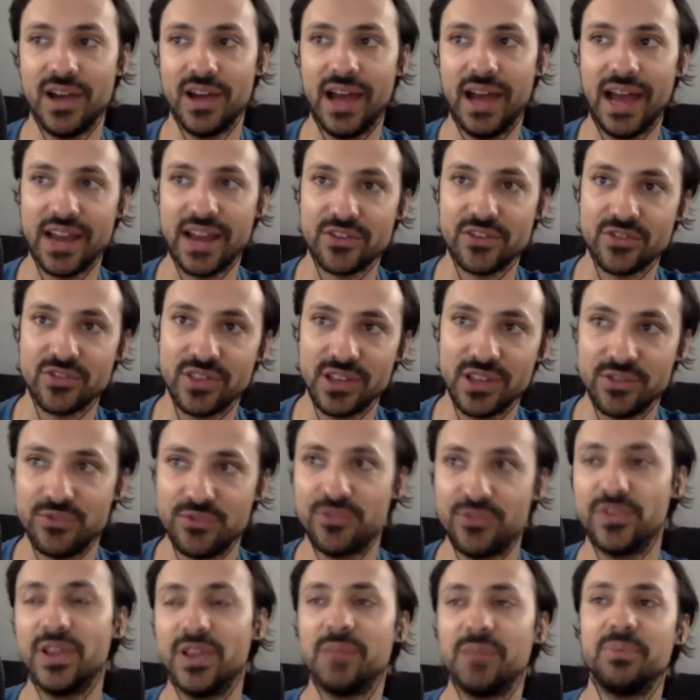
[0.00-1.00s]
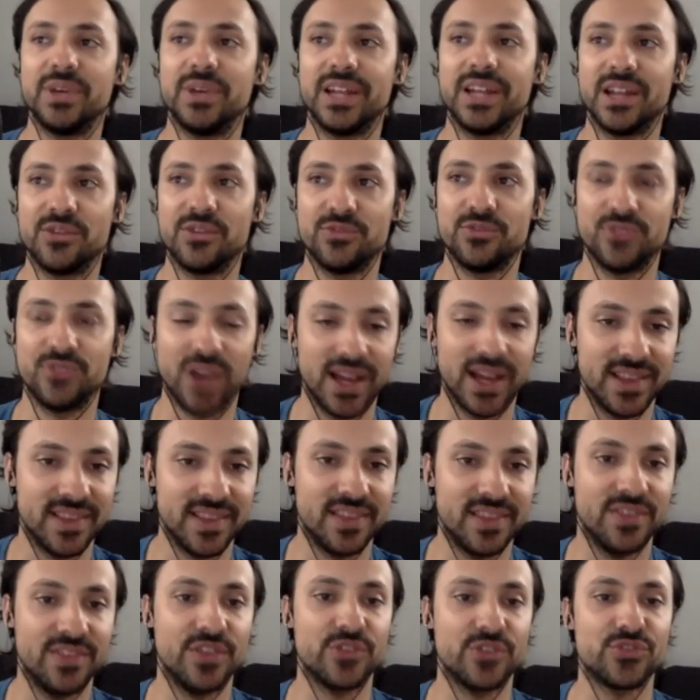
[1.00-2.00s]
actually flip it and
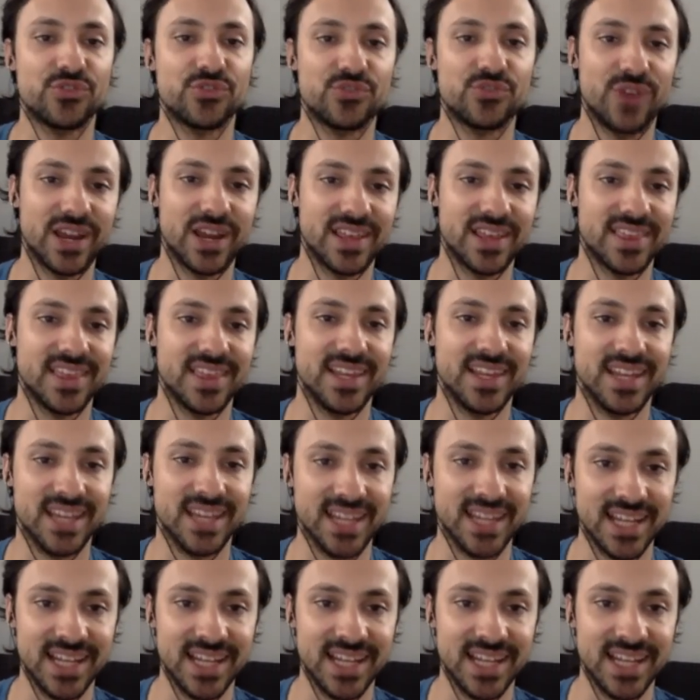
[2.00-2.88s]
find the strength in it,